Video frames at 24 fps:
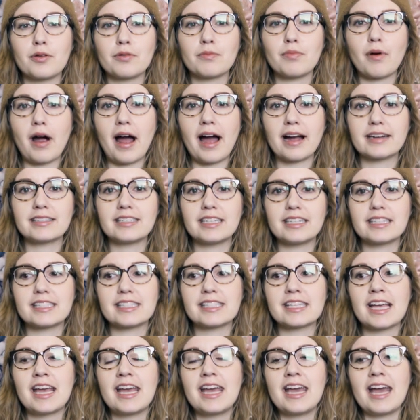own
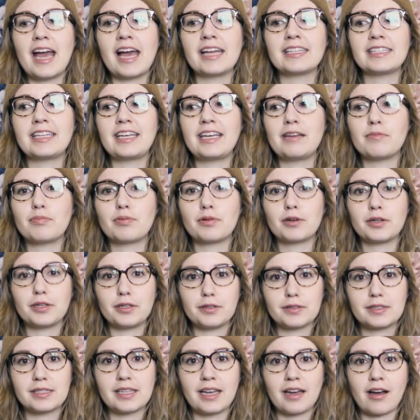practice and keep
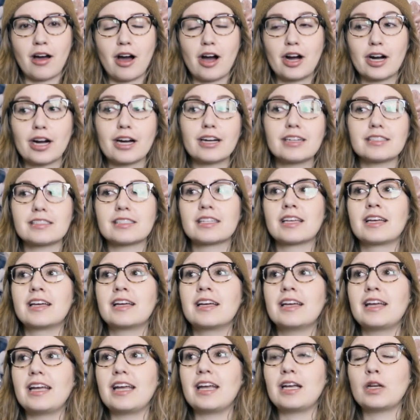producing art
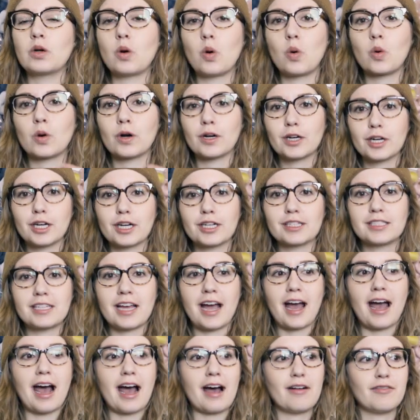in order to
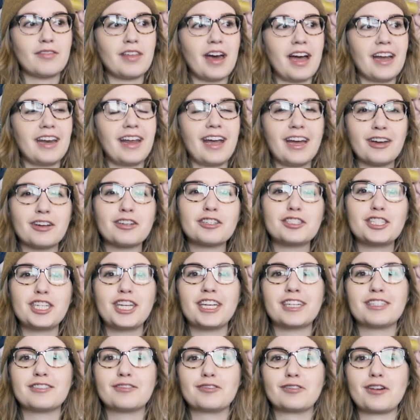have that
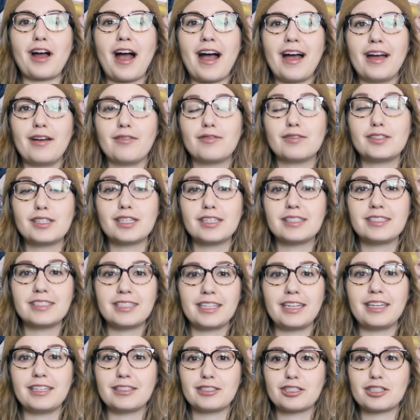energy and drive to
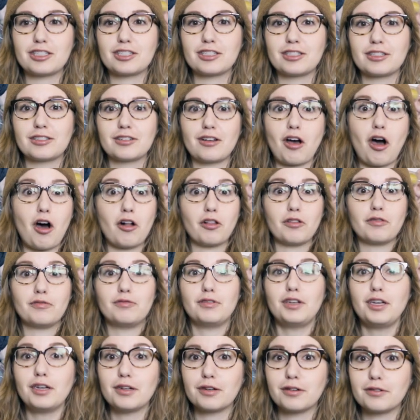teach all
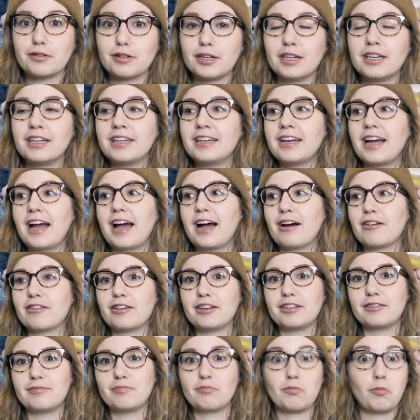of you how
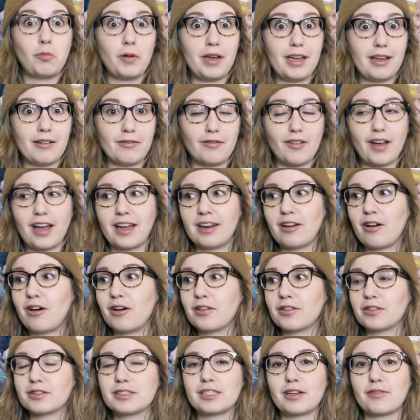to weave and
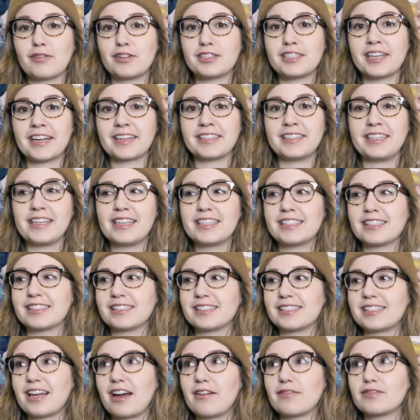all those different techniques
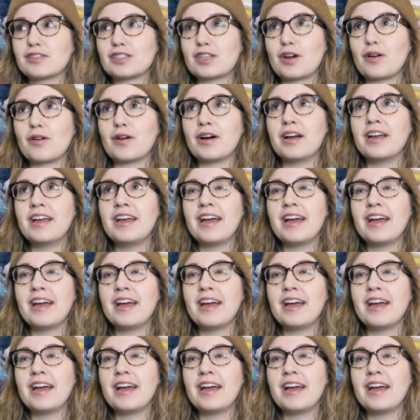and stuff. So